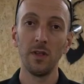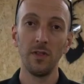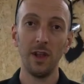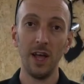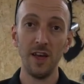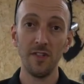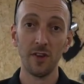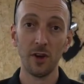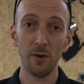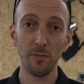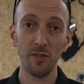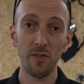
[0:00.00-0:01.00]
The laser
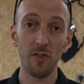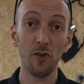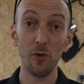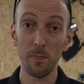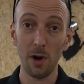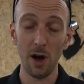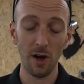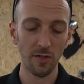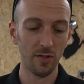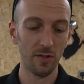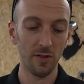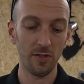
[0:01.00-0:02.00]
comes in two
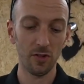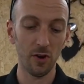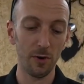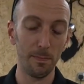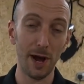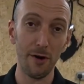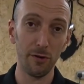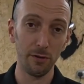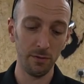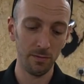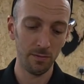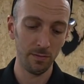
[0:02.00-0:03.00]
parts. It's got a
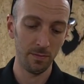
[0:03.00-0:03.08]
barrel